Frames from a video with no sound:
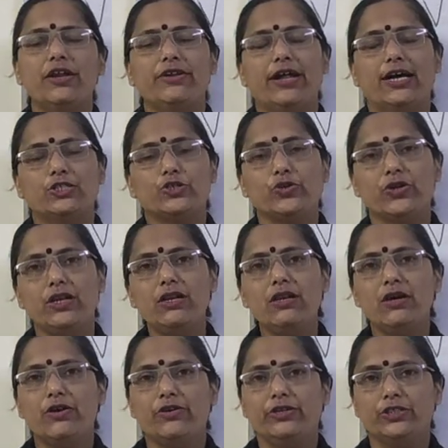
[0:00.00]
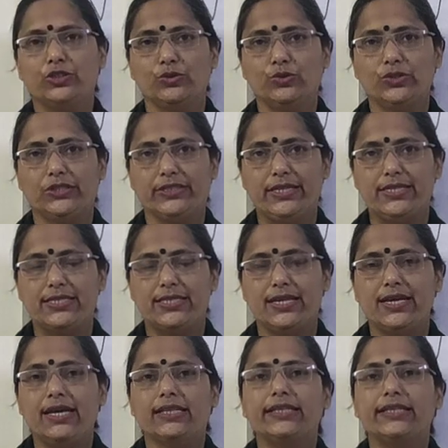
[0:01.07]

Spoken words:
natural resources.